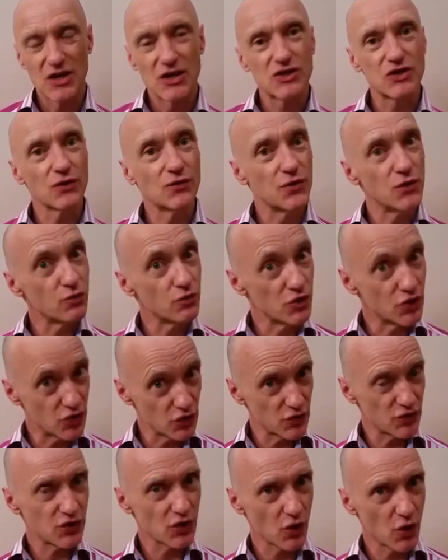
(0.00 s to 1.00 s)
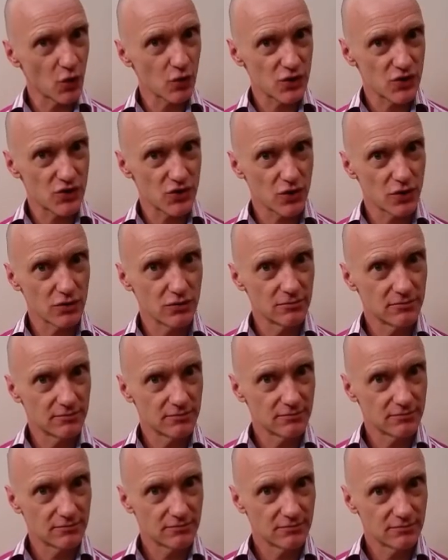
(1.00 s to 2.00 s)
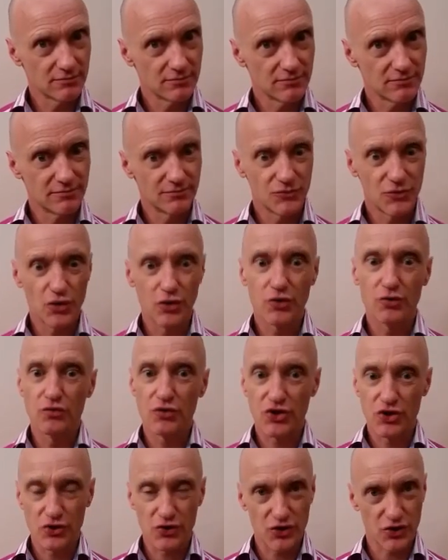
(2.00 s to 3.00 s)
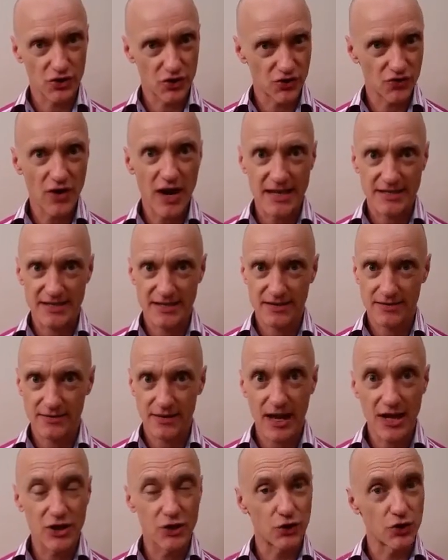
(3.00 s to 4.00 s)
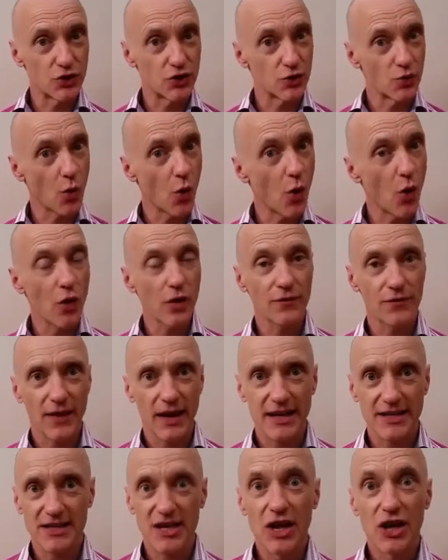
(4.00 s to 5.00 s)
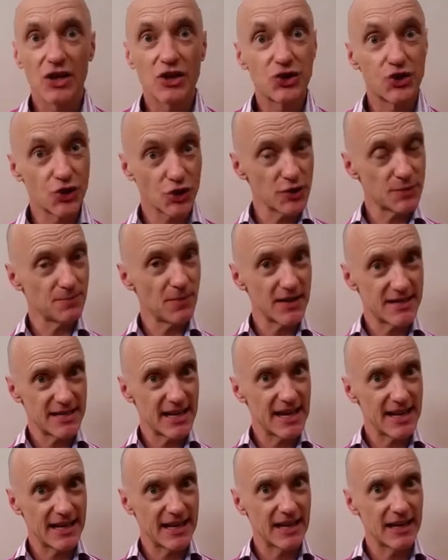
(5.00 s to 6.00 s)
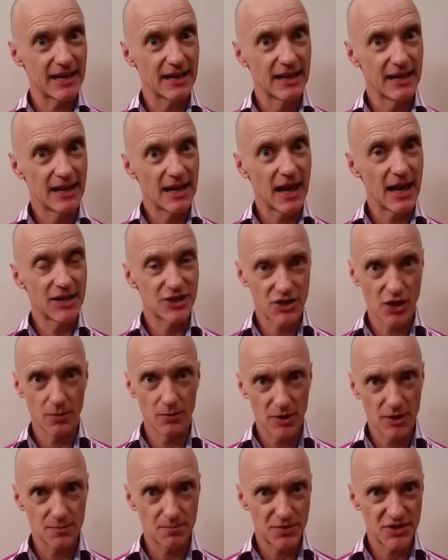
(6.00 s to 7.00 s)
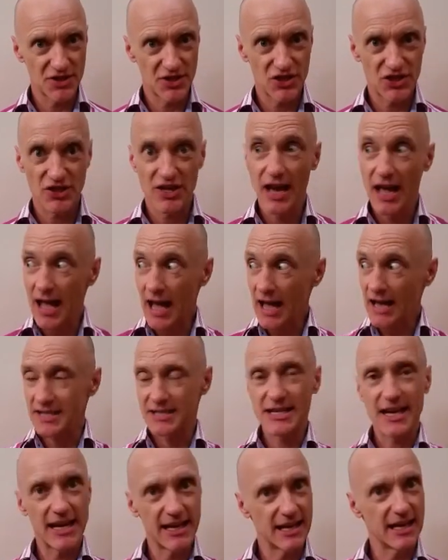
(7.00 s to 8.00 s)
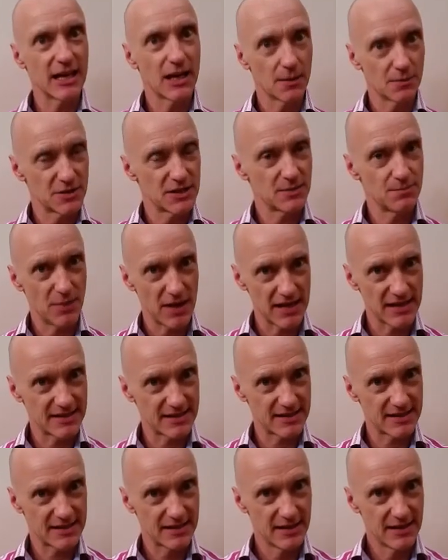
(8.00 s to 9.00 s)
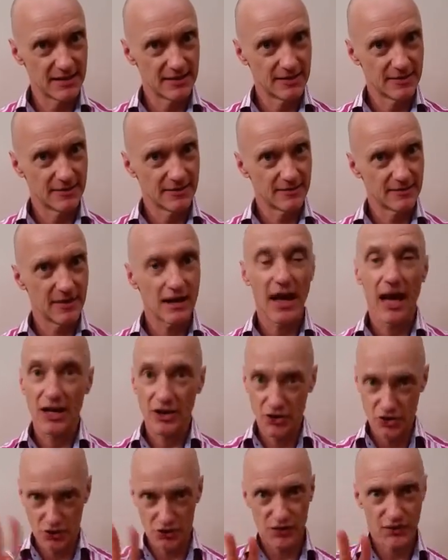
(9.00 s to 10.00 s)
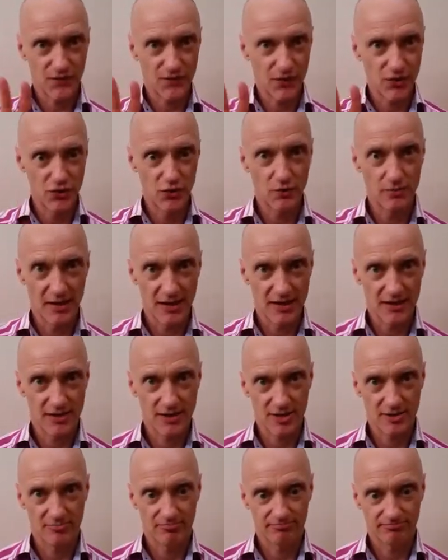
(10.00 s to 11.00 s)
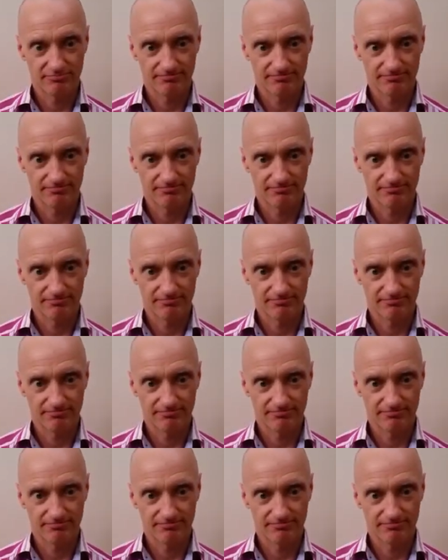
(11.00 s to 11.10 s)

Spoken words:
So if you reduce your cortisol, you can reduce your stress. And you can do all of that just by taking a dominant position and taking up space. And just for 2 minutes.